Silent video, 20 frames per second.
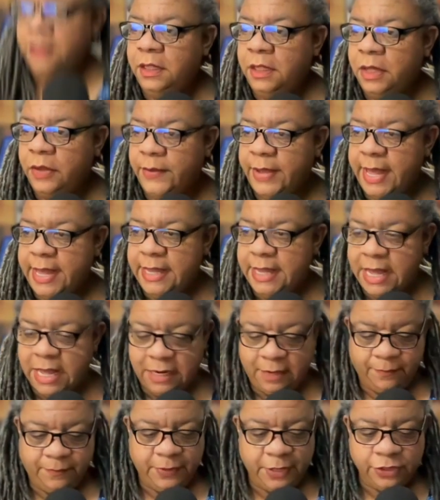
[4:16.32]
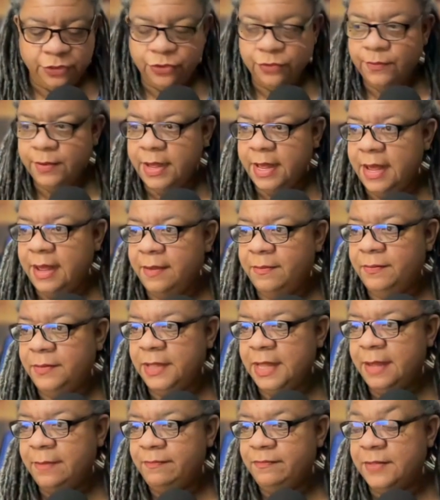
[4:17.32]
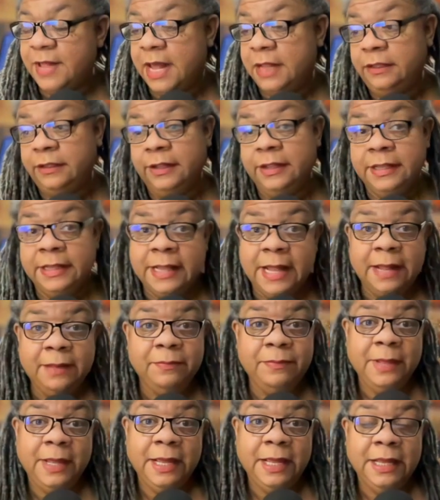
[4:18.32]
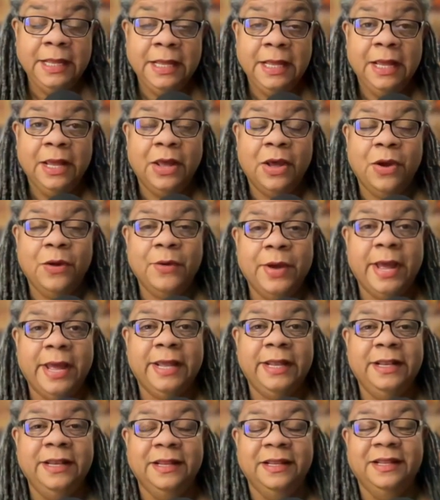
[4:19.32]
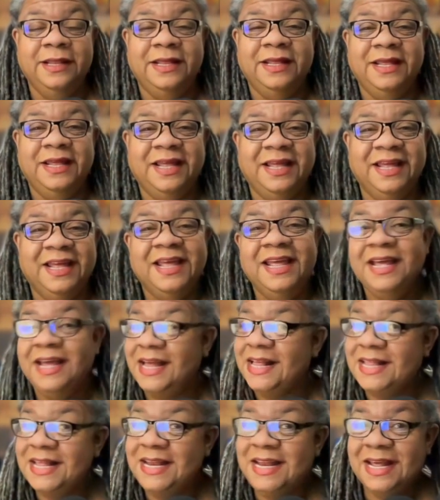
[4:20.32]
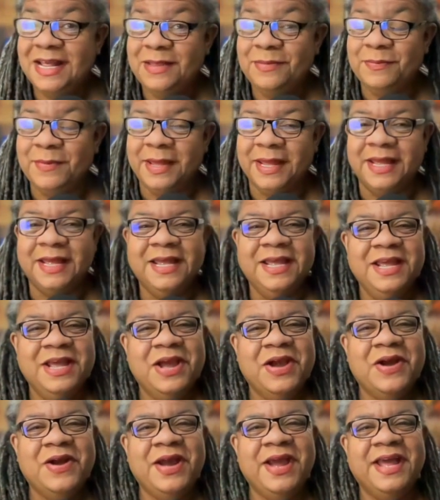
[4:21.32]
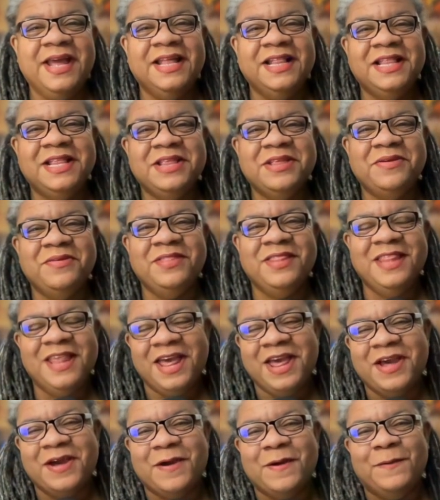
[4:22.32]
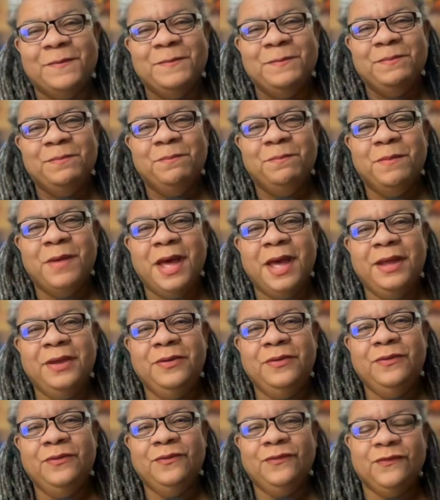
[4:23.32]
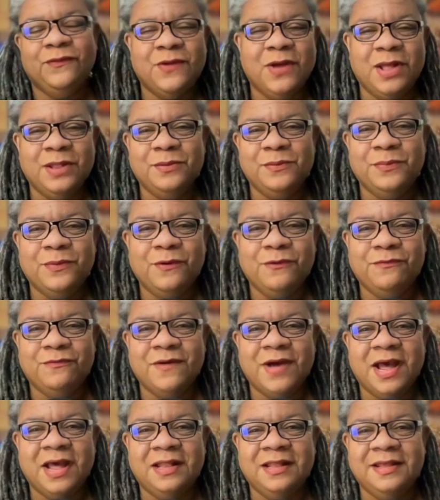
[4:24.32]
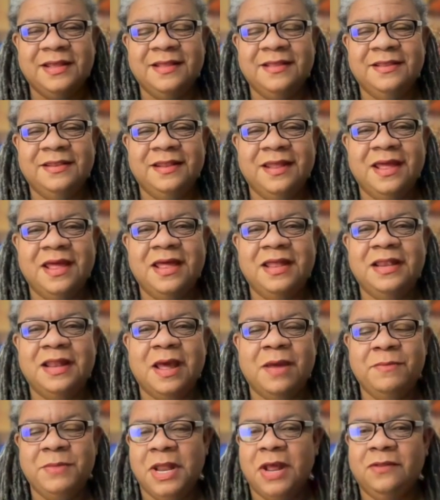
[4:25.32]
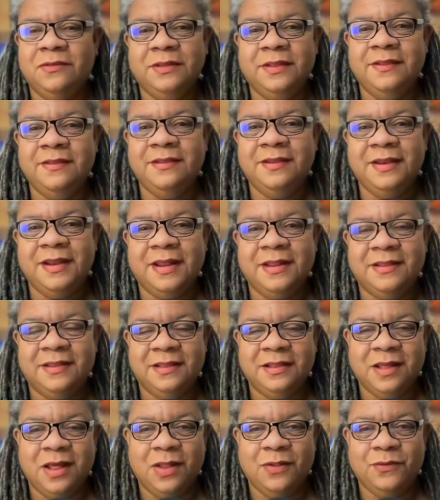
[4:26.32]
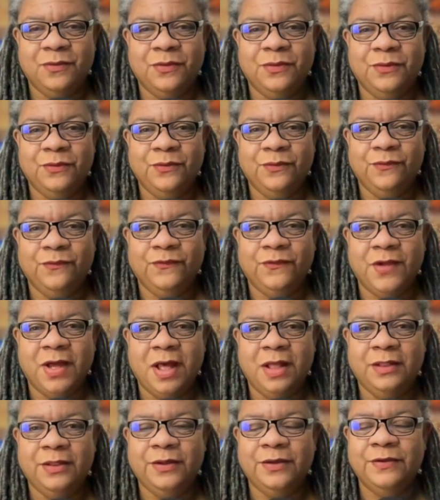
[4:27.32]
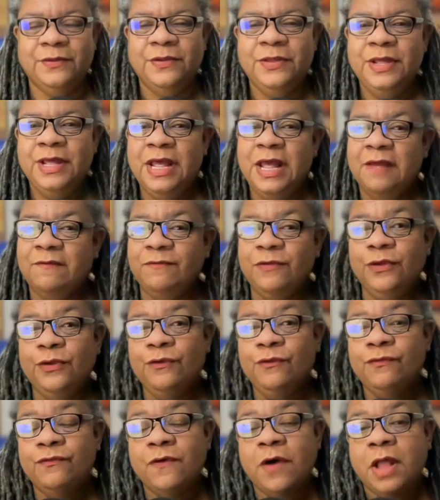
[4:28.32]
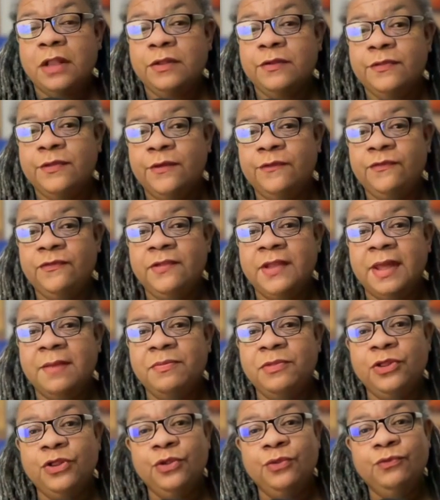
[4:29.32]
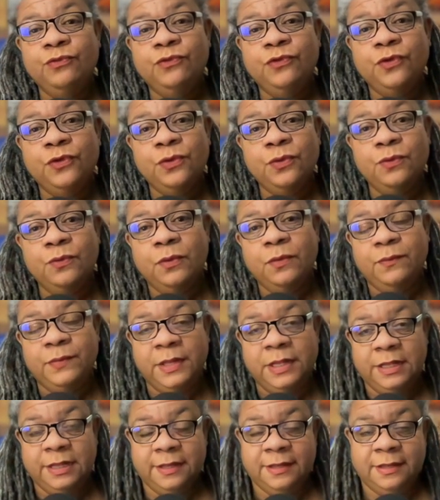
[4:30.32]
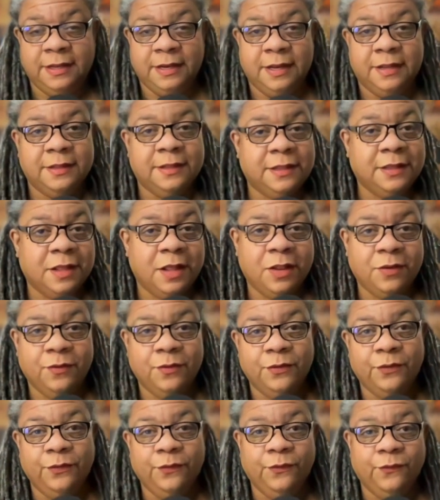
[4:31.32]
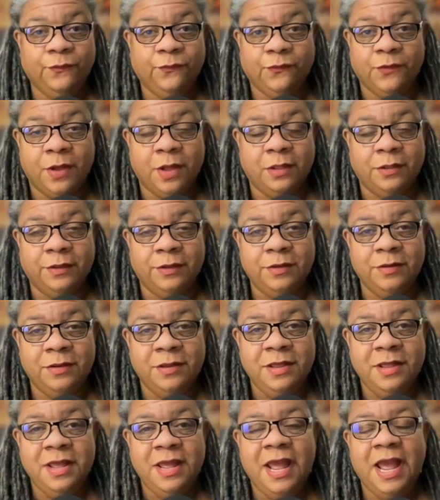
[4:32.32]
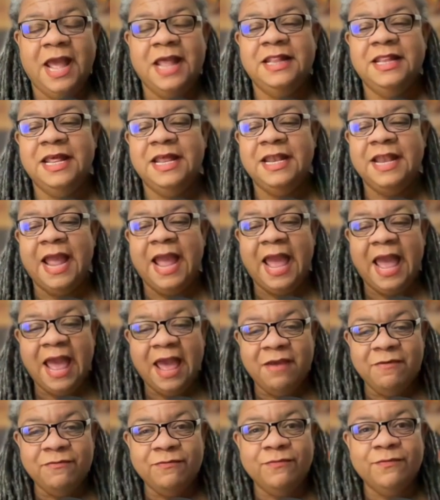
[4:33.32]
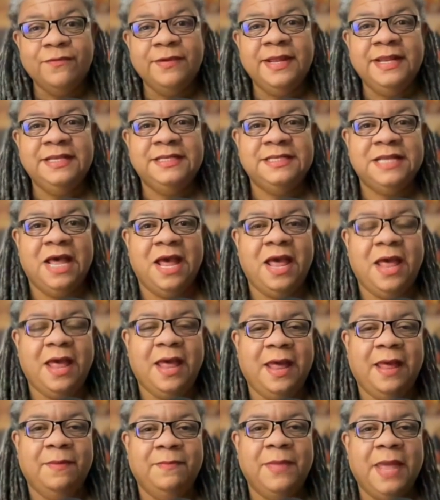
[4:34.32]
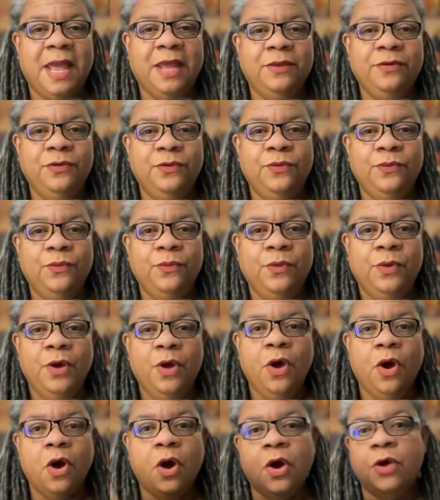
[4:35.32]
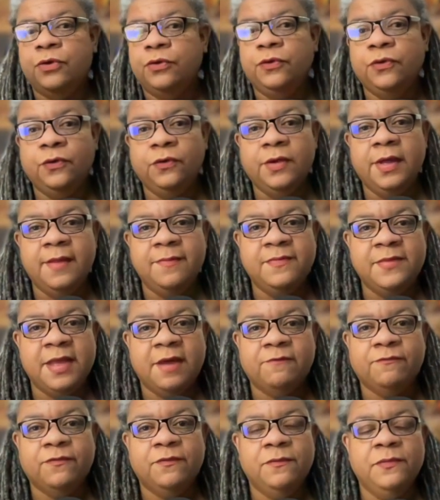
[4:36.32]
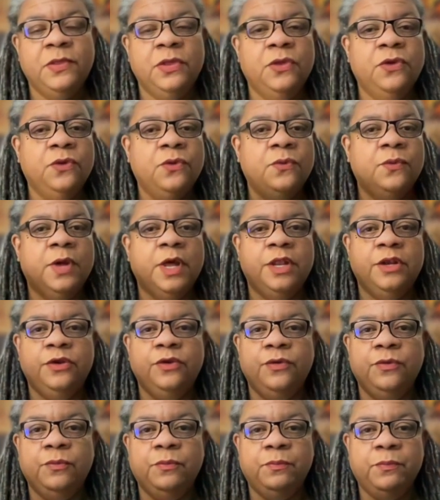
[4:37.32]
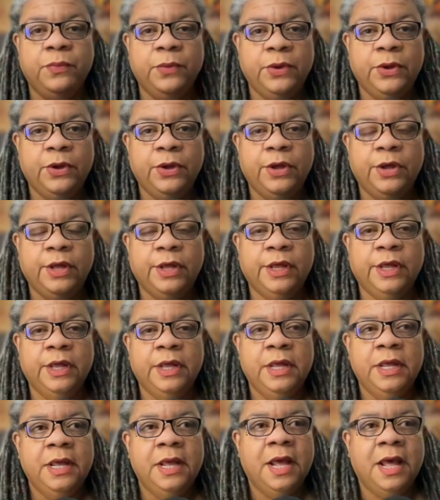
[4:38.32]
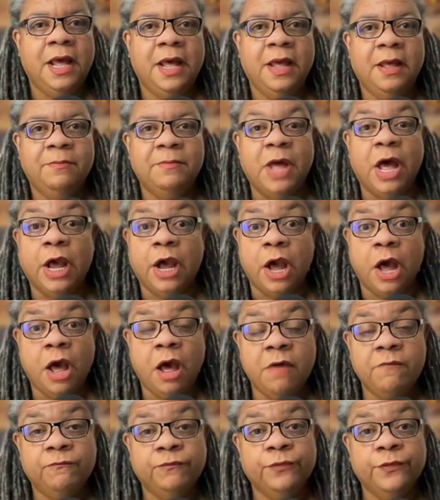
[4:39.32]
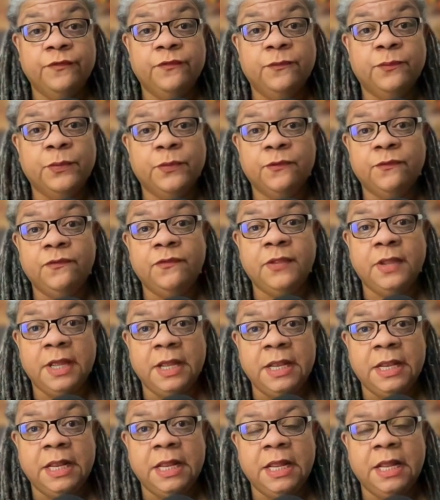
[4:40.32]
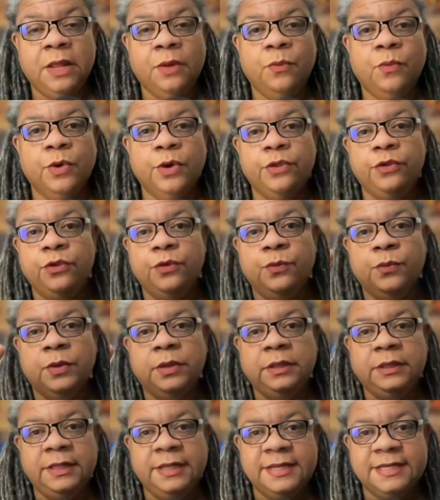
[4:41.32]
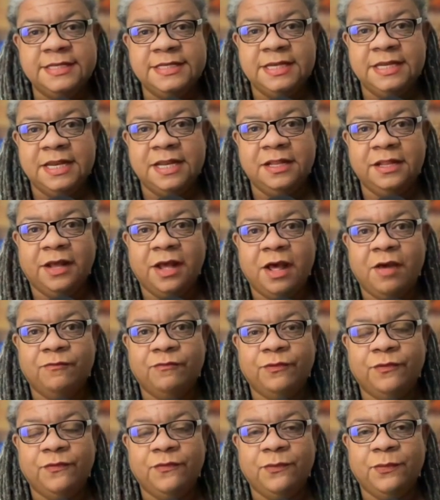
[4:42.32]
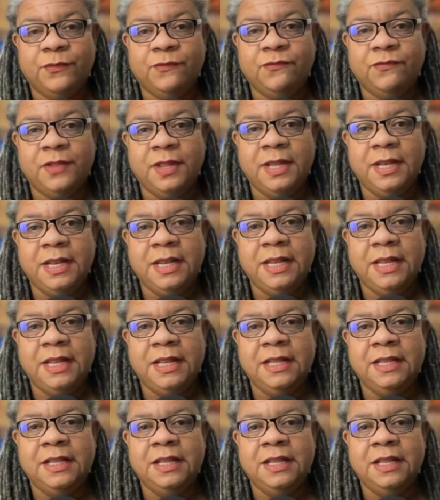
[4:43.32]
Okay, got a picture up. Yep, that looks like me. All right, because it is me. All right, so there. My Google Scholar profile is done. I'm now listed as a scholar on Google Scholar. If you follow those steps, you too will be listed as a scholar on Google Scholar. And then every time a new article comes out from you, a new book, a conference proceeding where you were listed in the conference proceeding,